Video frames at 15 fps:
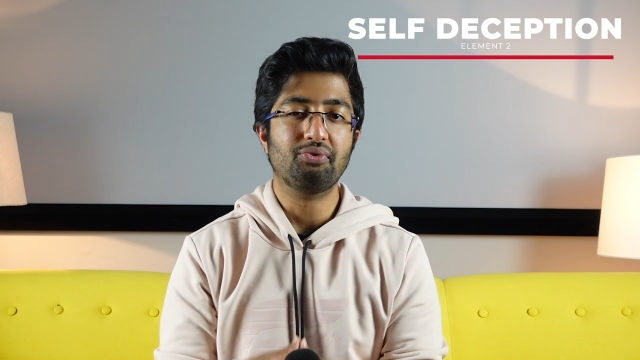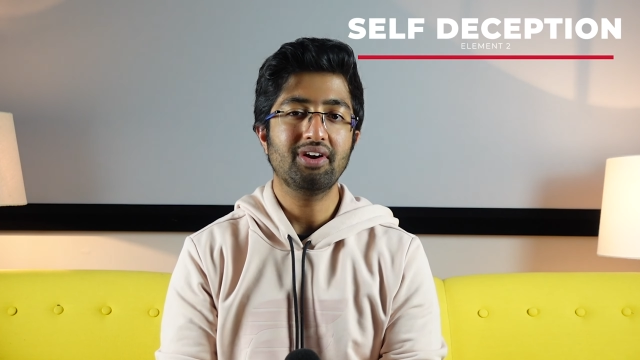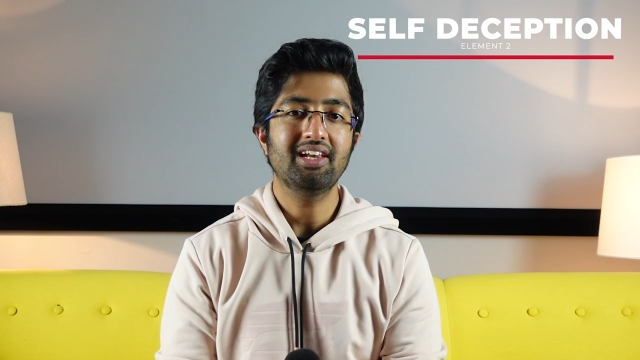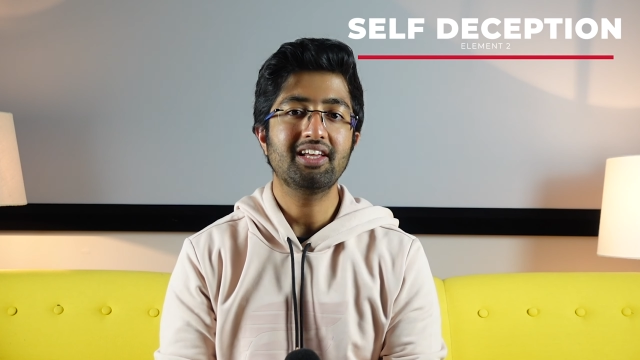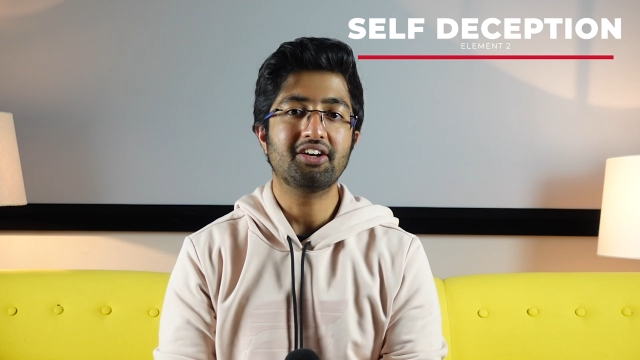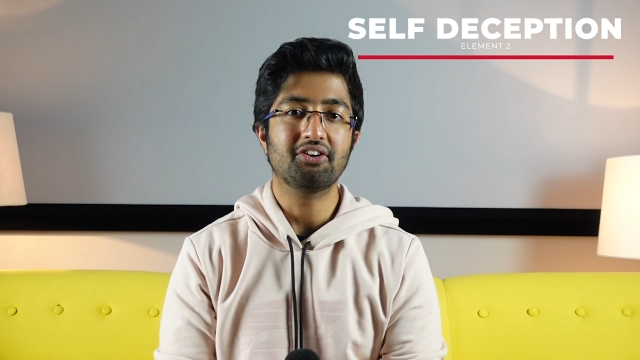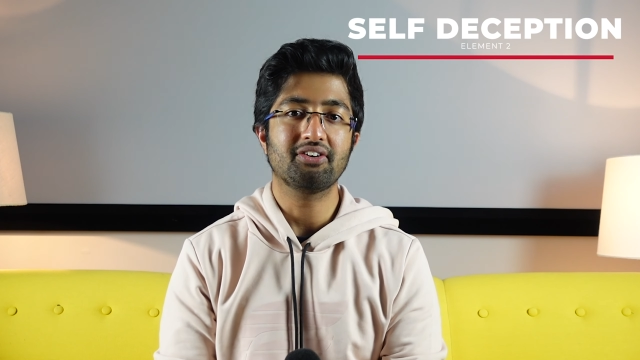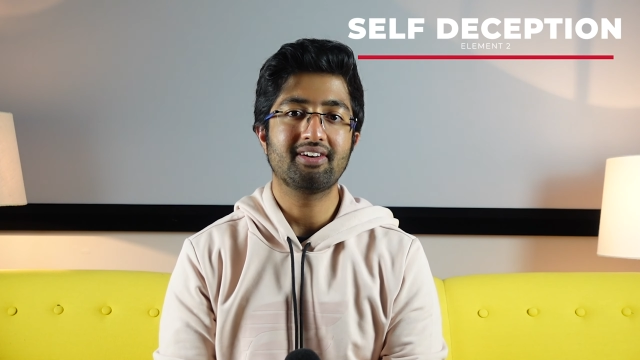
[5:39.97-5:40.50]

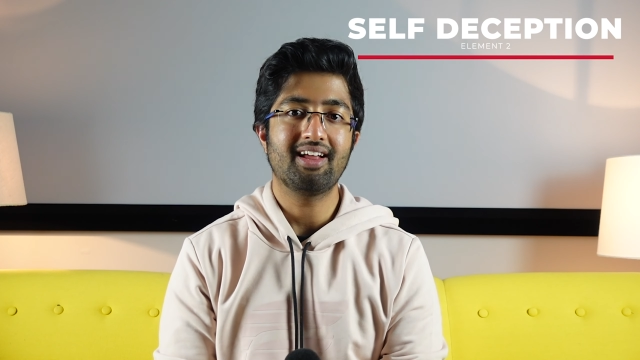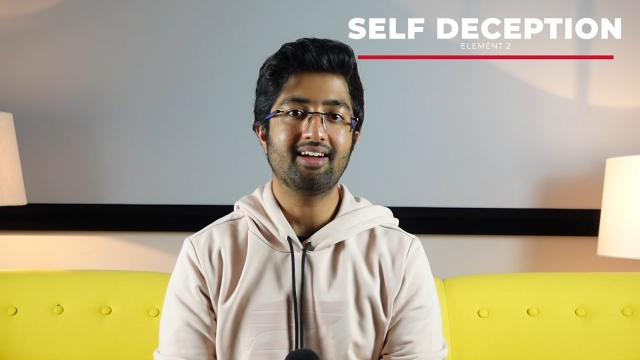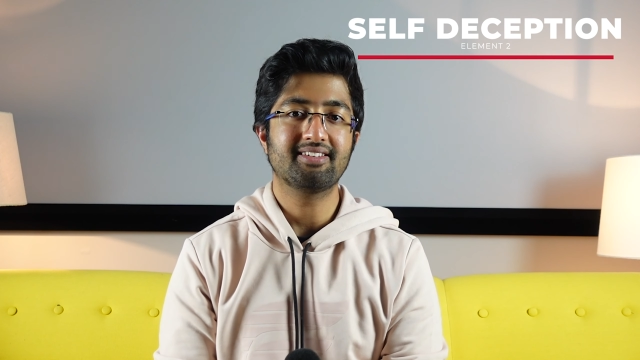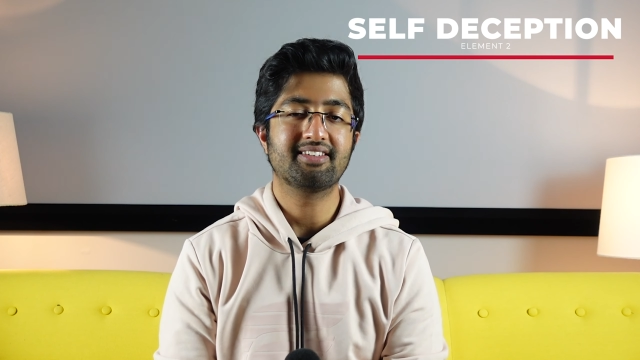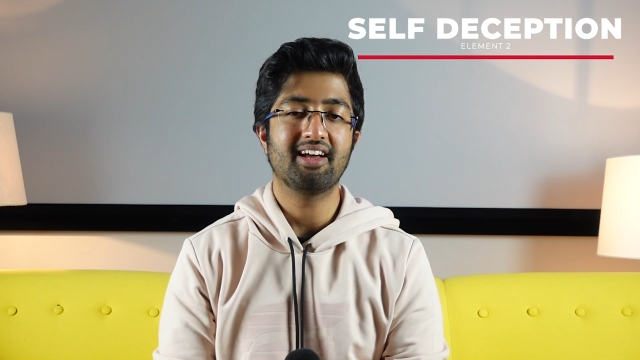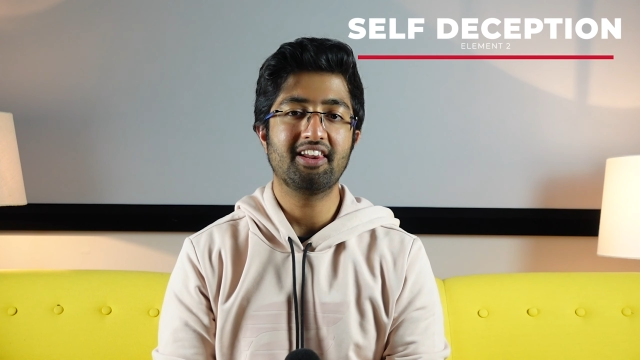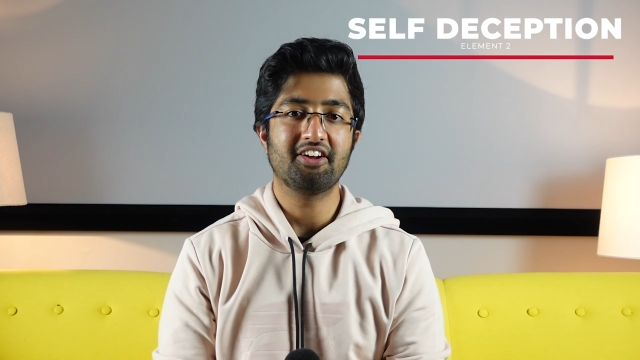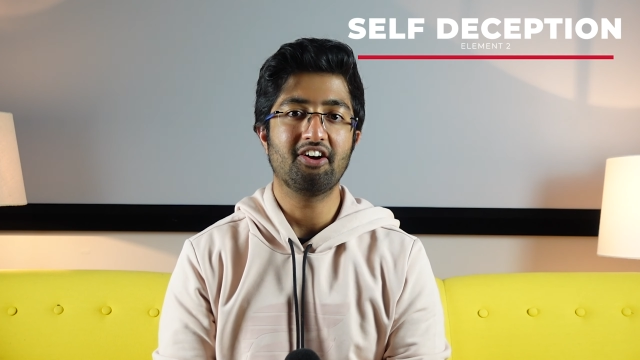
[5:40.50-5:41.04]
really good
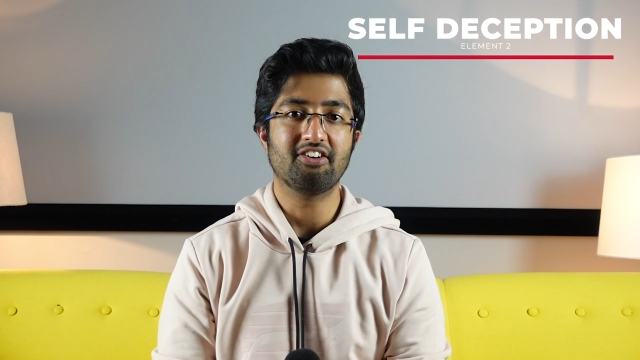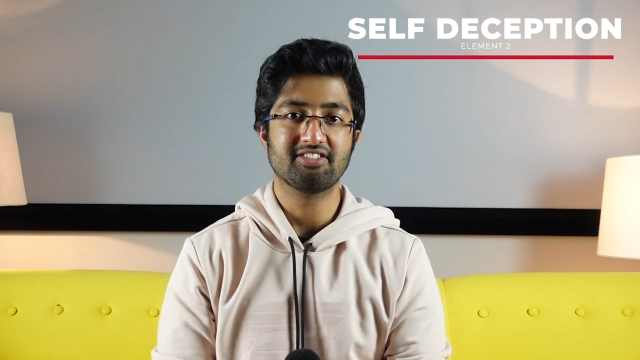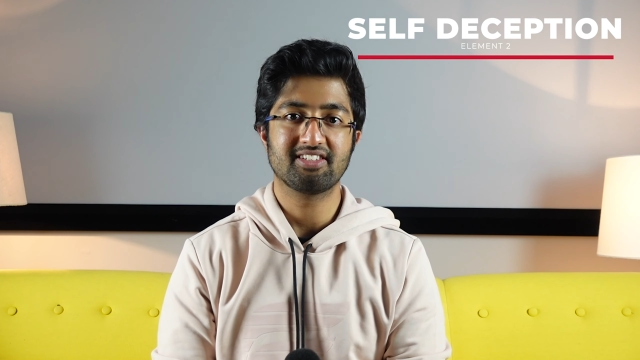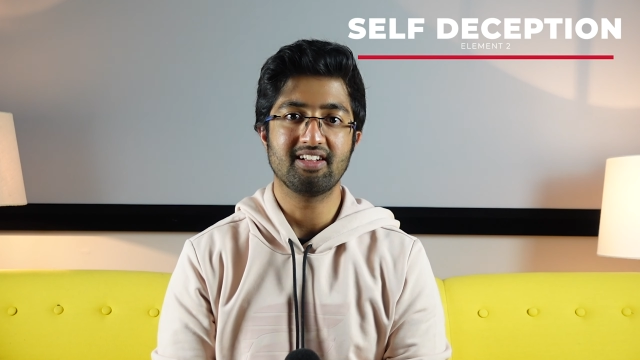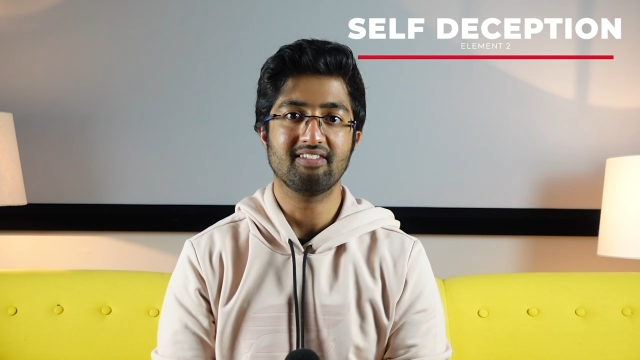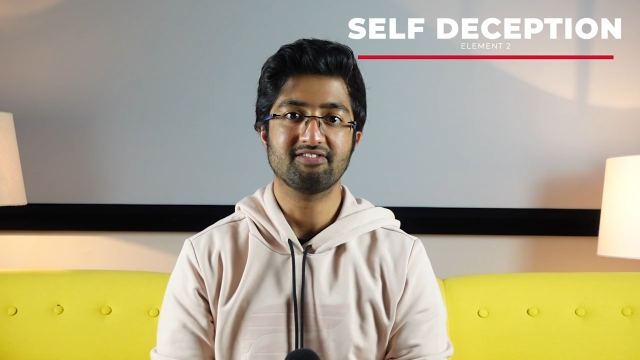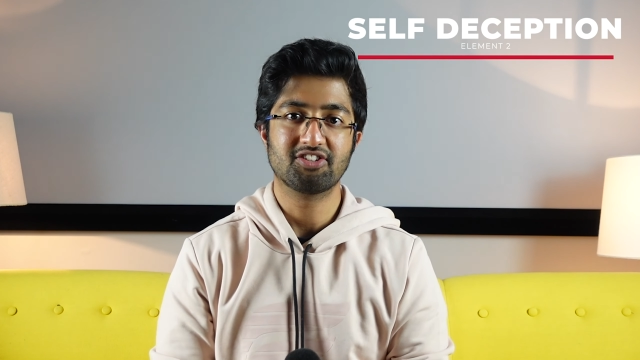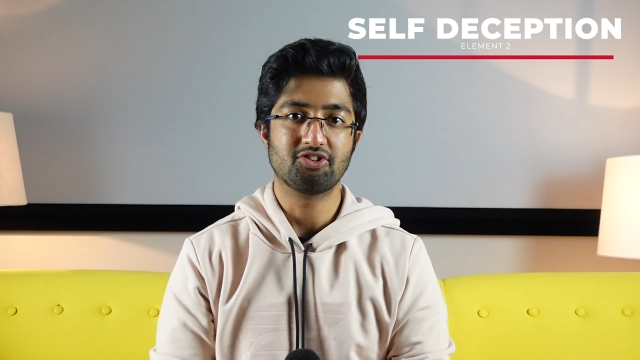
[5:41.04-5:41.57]
at telling
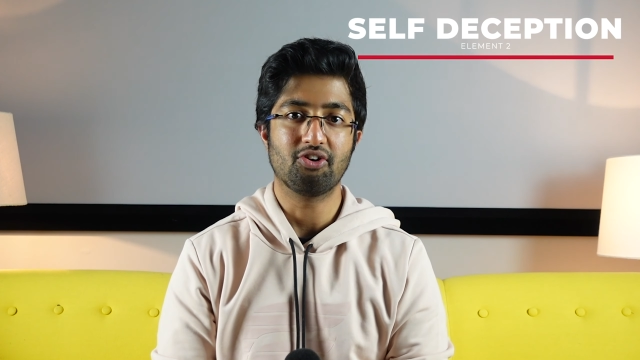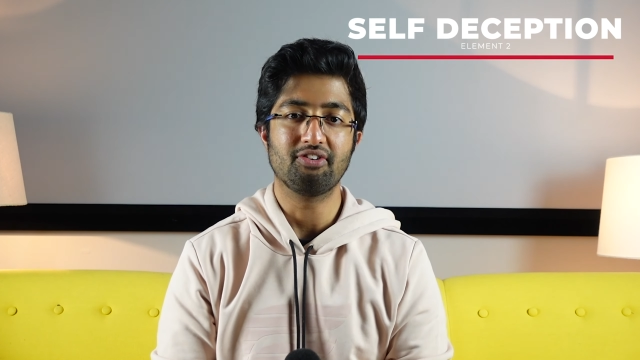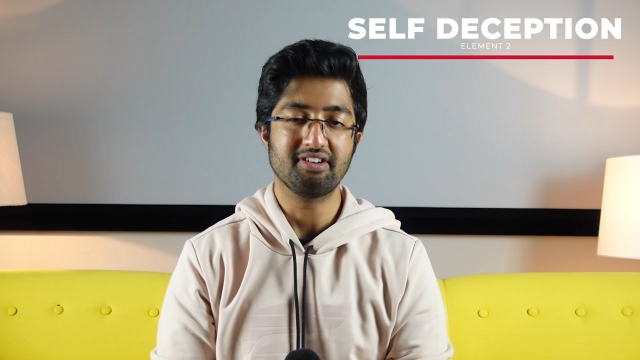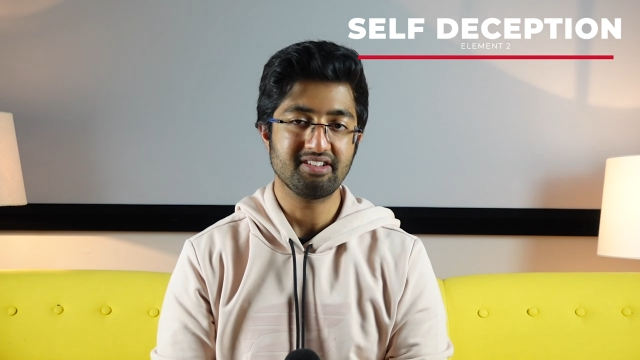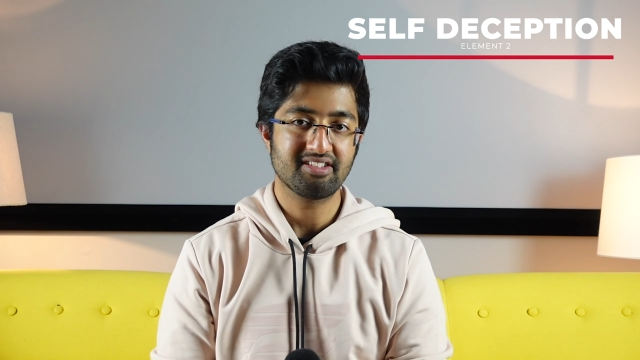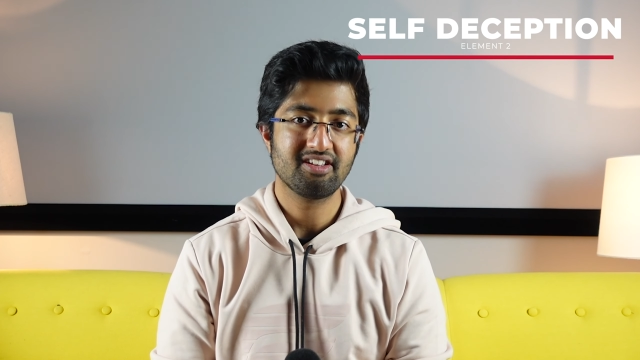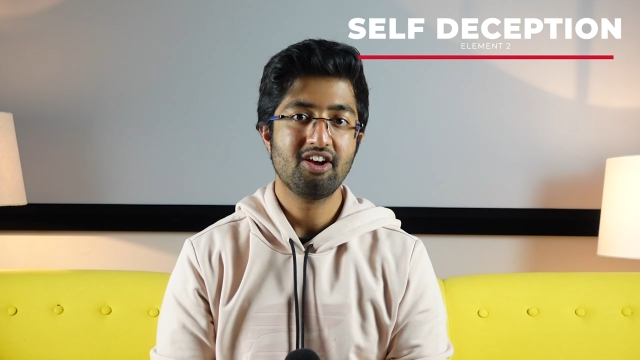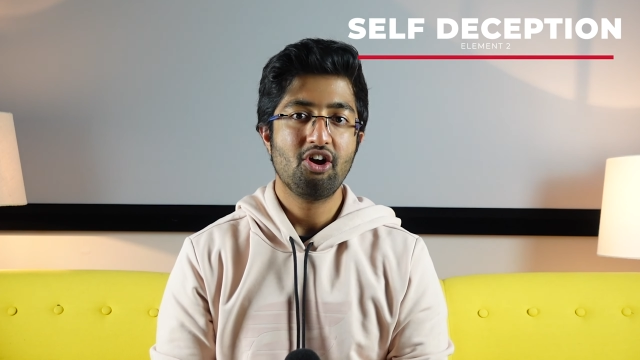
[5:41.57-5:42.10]
ourselves
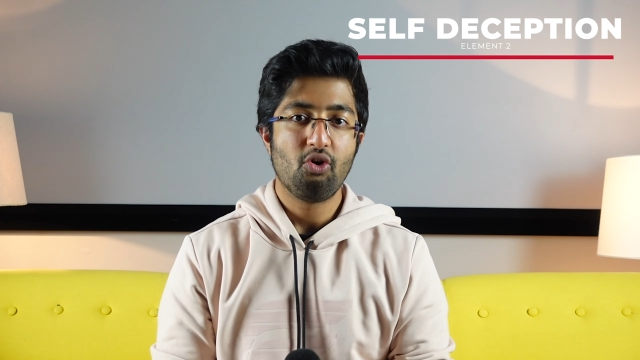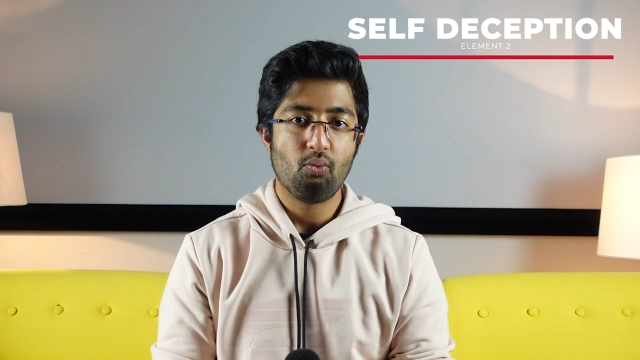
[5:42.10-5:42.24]
stories.